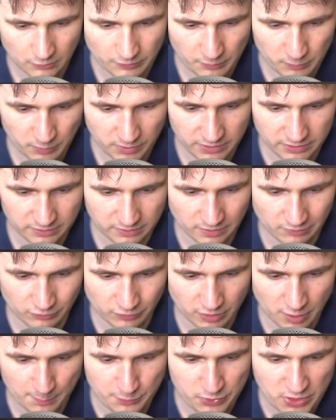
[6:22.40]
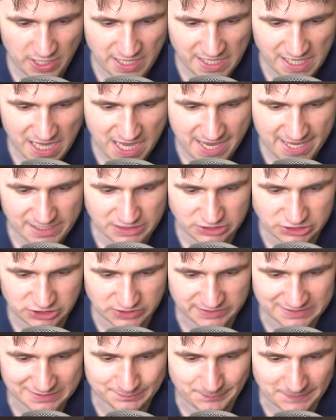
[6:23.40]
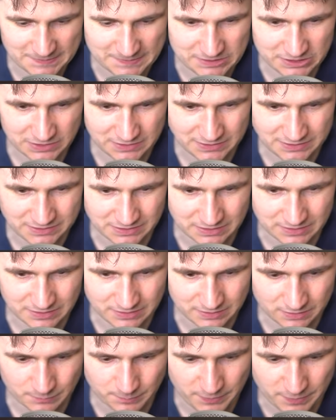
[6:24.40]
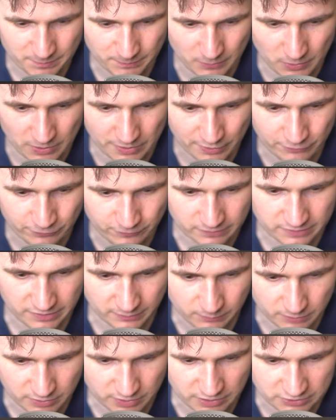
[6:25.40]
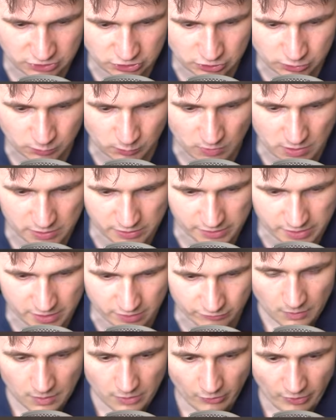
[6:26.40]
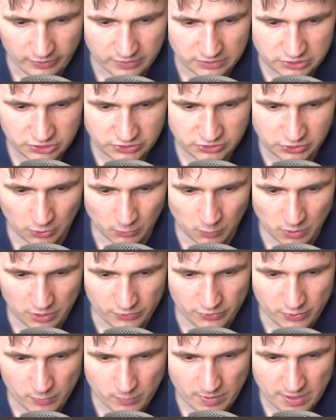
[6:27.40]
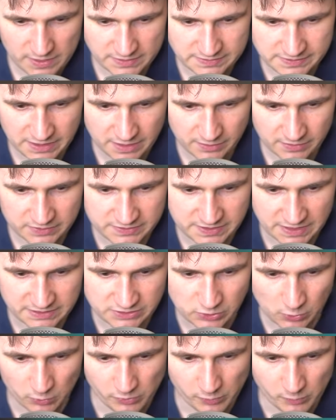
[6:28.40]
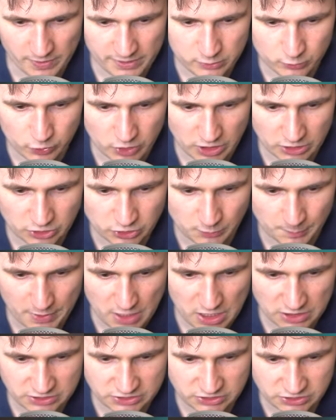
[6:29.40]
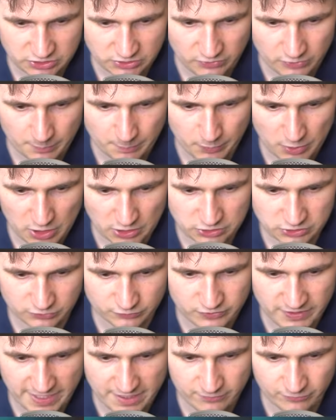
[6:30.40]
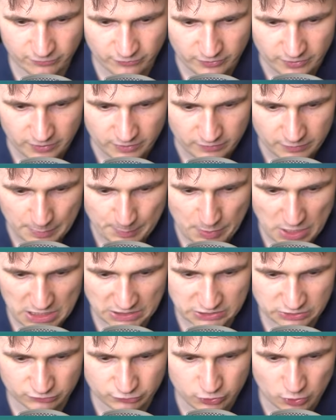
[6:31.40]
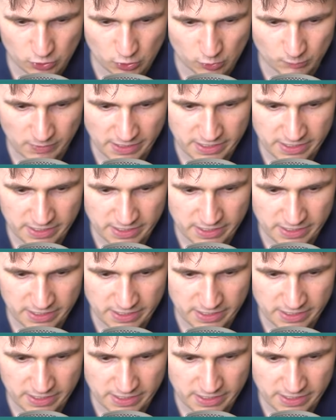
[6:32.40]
All right, we're gonna level up the engine speed just a little bit more. I feel like we're not strong enough. All right, let's just go on the red side because that's the only way you dodge the box. The box of death. The box of doom.